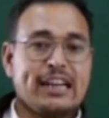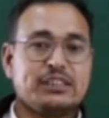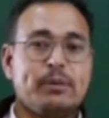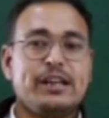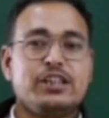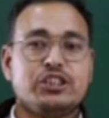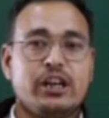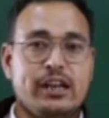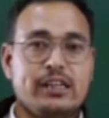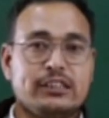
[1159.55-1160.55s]

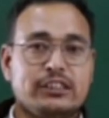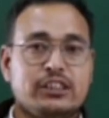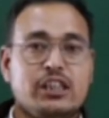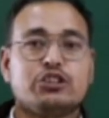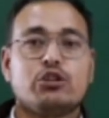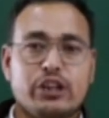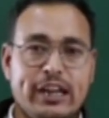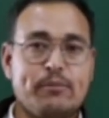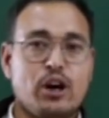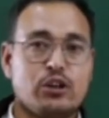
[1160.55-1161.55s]
Expenditure is the
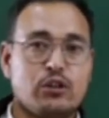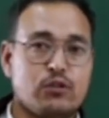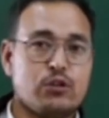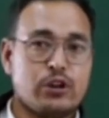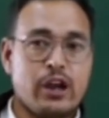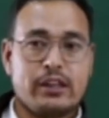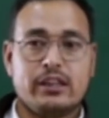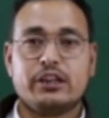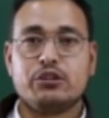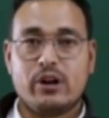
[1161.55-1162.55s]
total amount of good
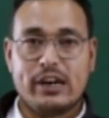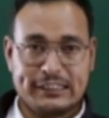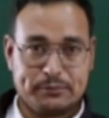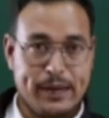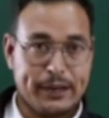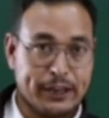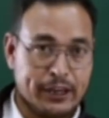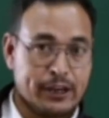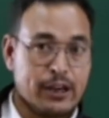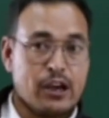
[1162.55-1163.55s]
that you are
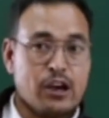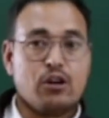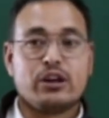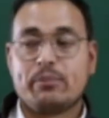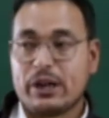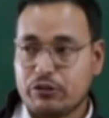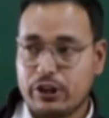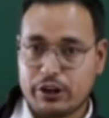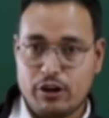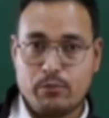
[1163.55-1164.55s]
spending on a
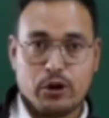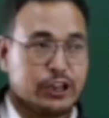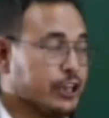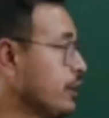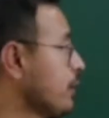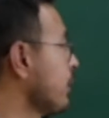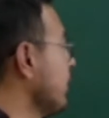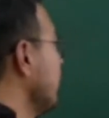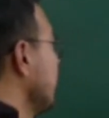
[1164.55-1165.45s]
particular commodity.